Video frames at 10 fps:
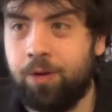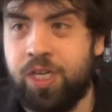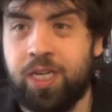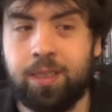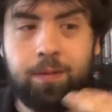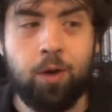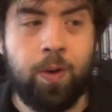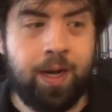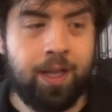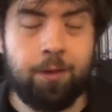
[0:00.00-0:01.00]
She ends up
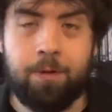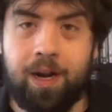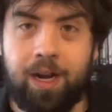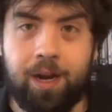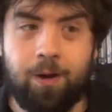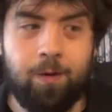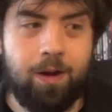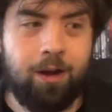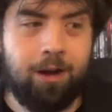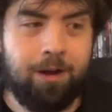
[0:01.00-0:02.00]
going on the
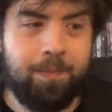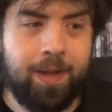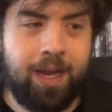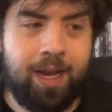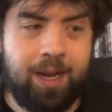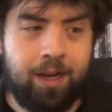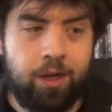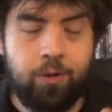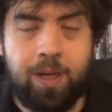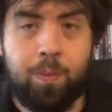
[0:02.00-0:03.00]
radio and
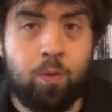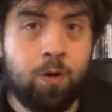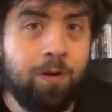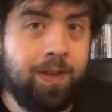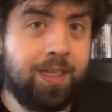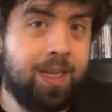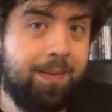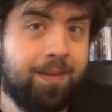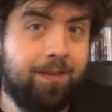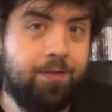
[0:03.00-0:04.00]
doing more of these
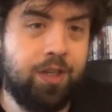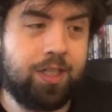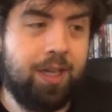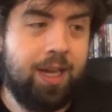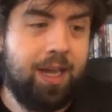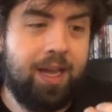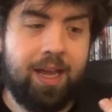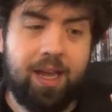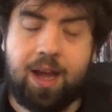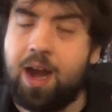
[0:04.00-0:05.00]
types of just
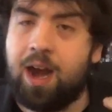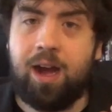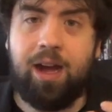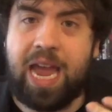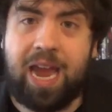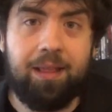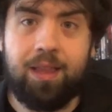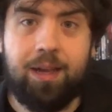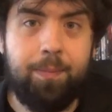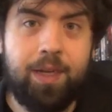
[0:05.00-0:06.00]

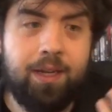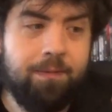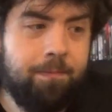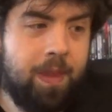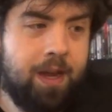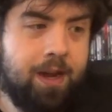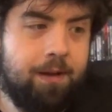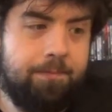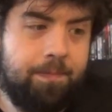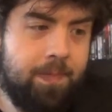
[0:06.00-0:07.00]
ad-libbed,
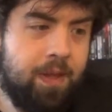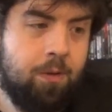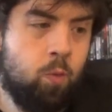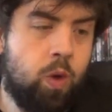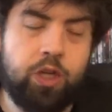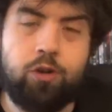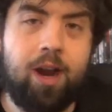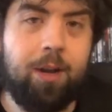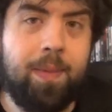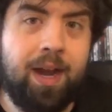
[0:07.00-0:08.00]

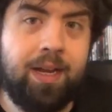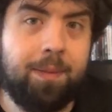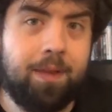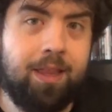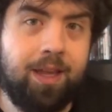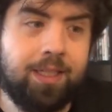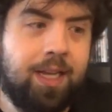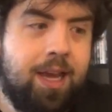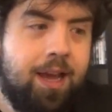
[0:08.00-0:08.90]
one-track mind type of things.